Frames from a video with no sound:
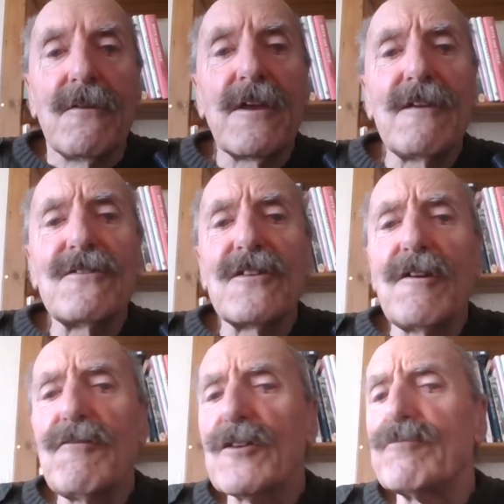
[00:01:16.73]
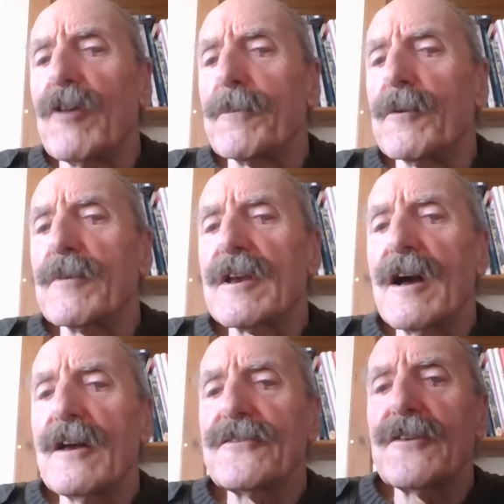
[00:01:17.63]
The serious problem with
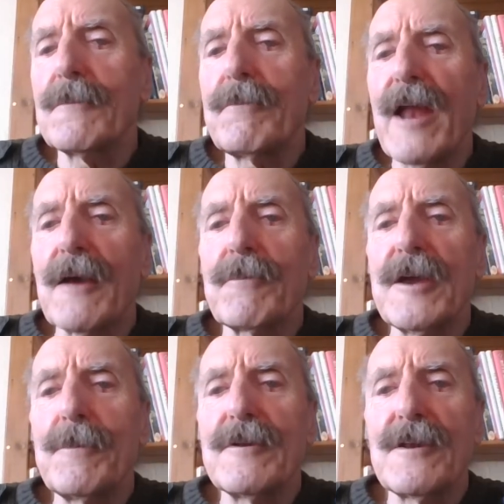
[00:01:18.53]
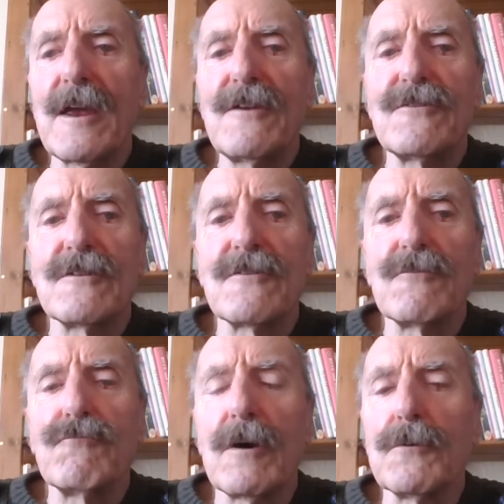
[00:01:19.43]
casting black people and Asians
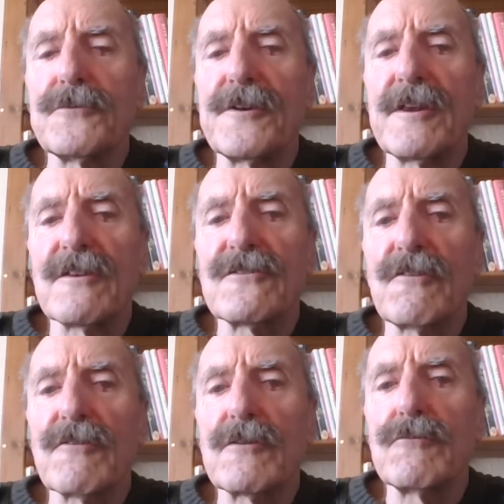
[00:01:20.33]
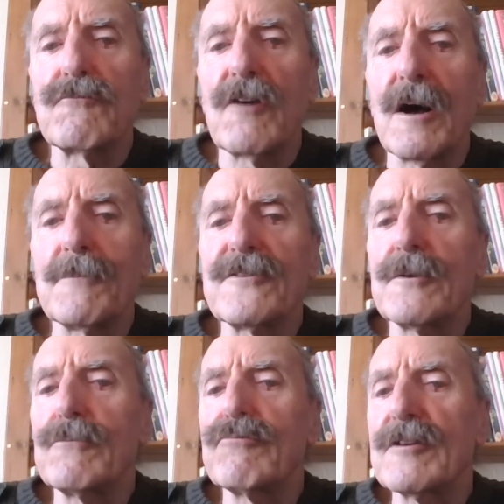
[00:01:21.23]
in roles in historical dramas
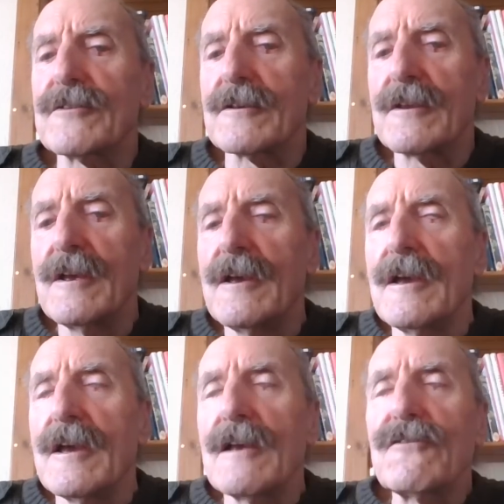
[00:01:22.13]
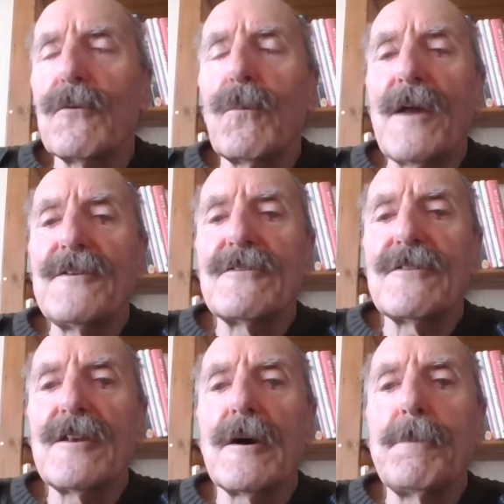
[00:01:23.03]
in Britain is that one is
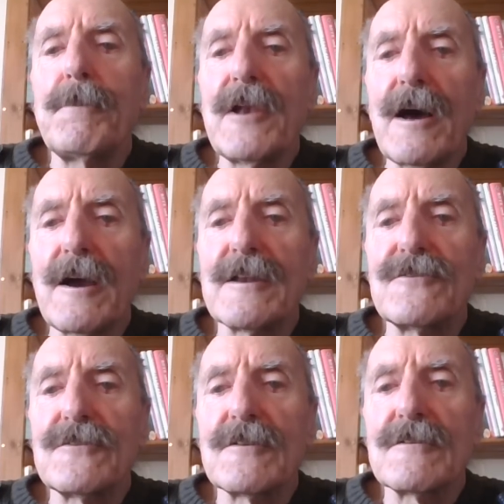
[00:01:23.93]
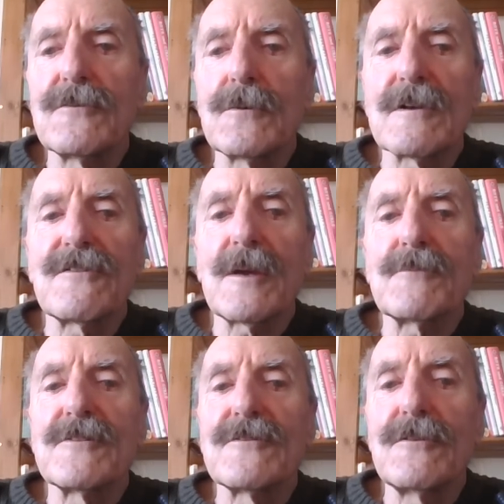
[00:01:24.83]
then obliged to
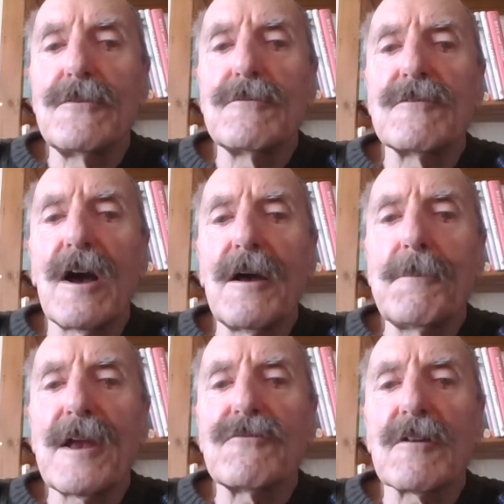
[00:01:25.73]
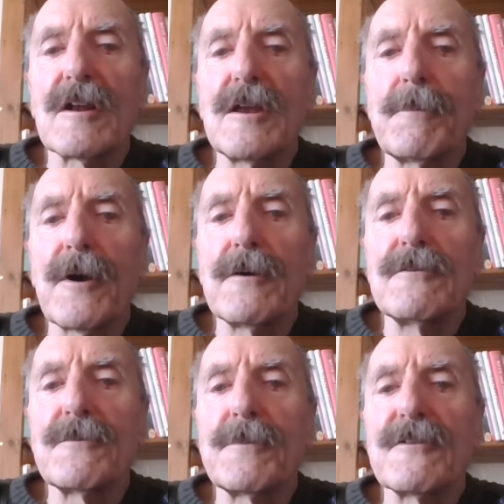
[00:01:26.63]
accept two diametrically
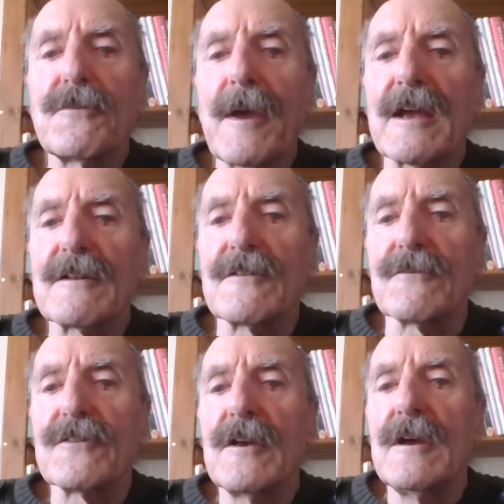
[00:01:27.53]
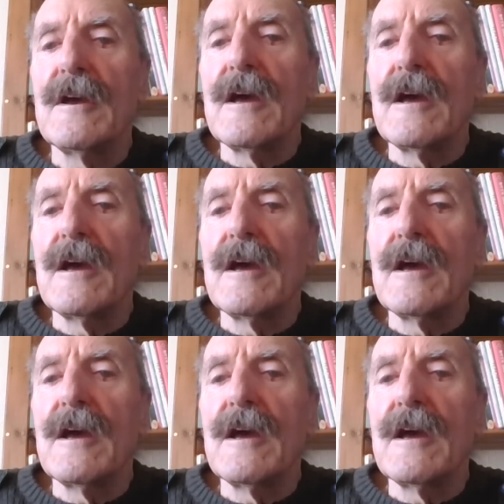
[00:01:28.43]
opposed perspectives